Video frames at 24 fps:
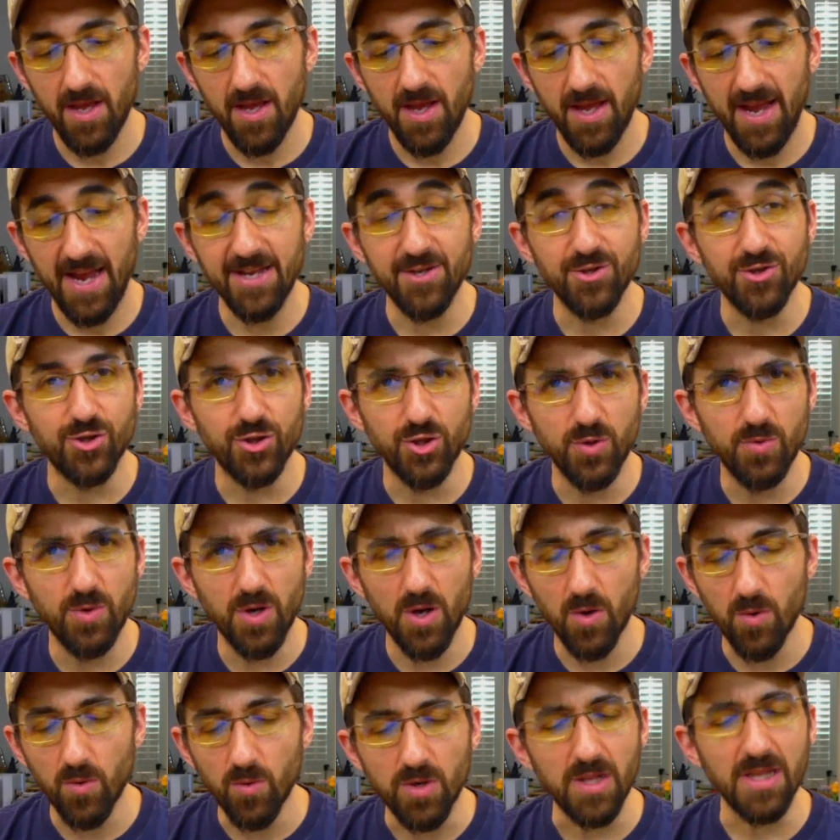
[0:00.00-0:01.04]
And
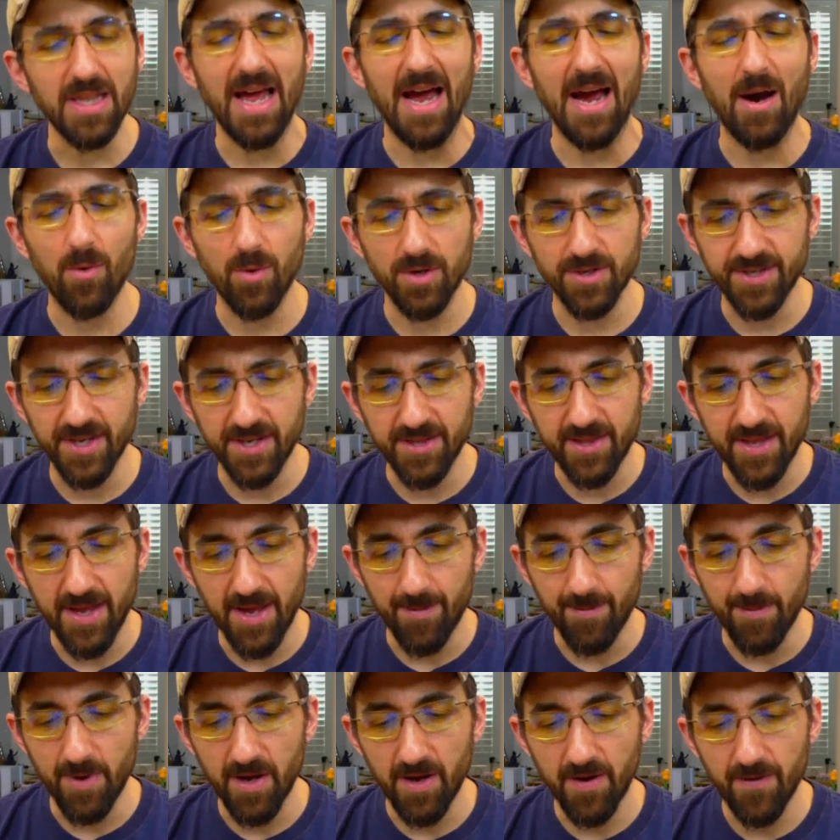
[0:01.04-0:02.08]
Juno glowers at
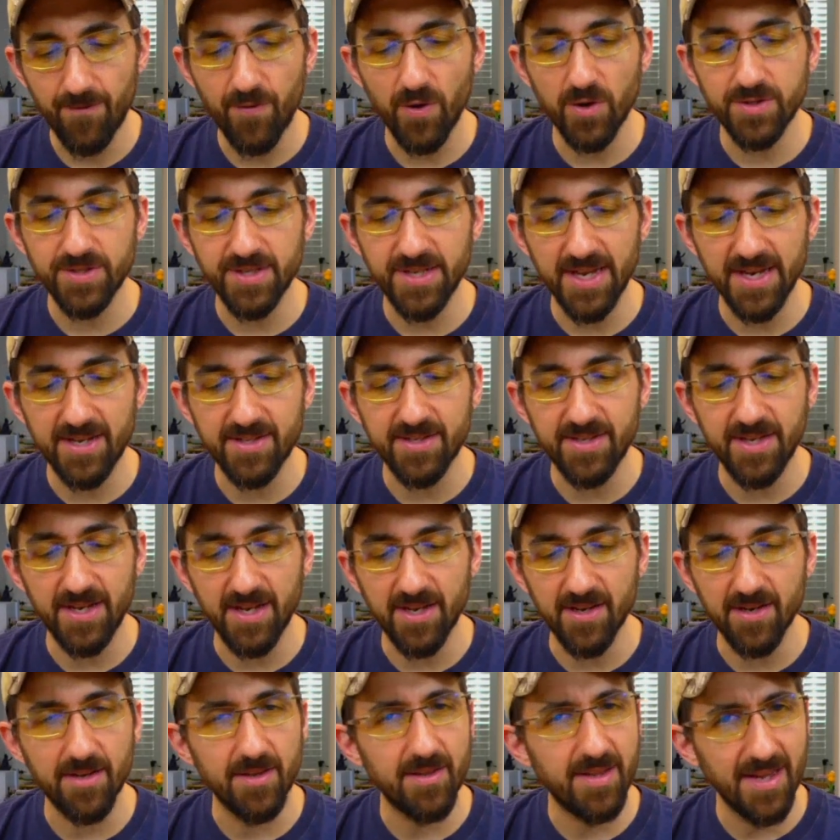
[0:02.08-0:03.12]
them, first
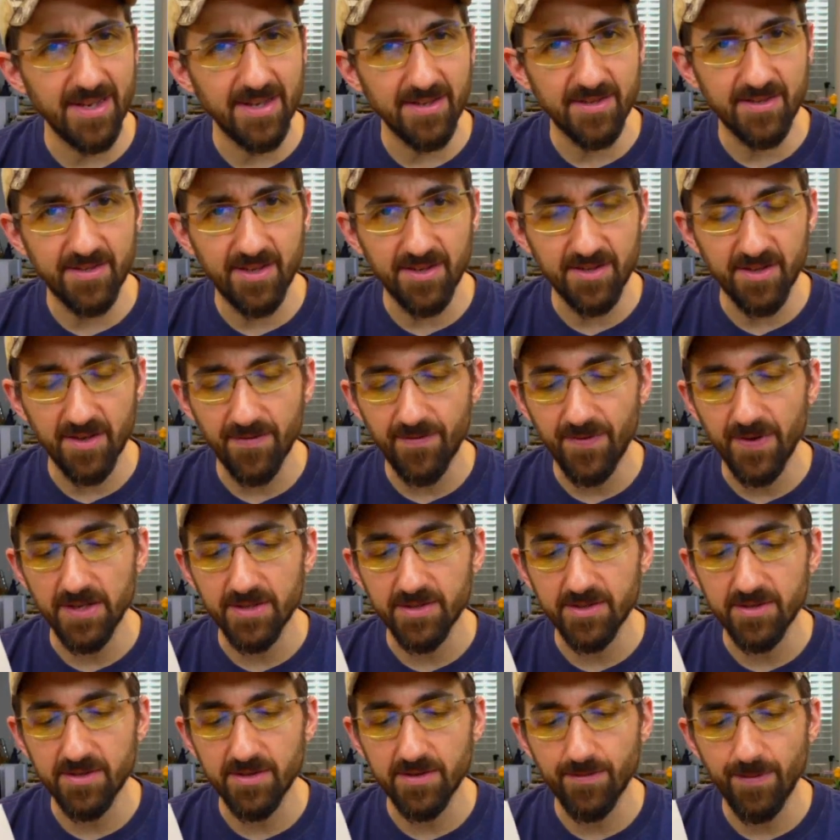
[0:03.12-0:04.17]
Ixion, then
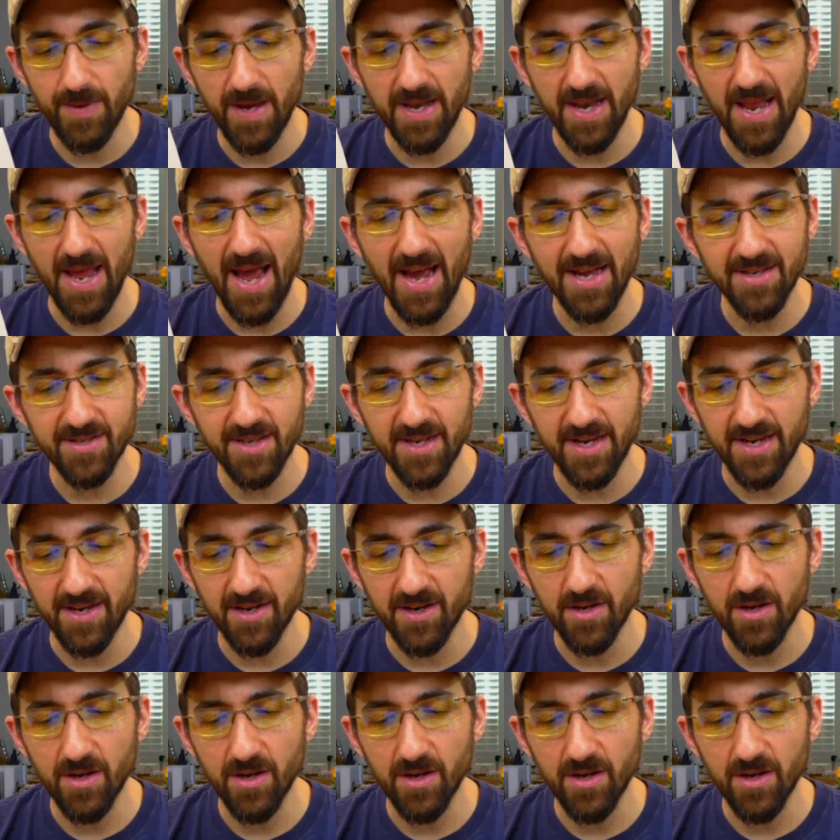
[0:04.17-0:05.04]
Sisyphus, and asking,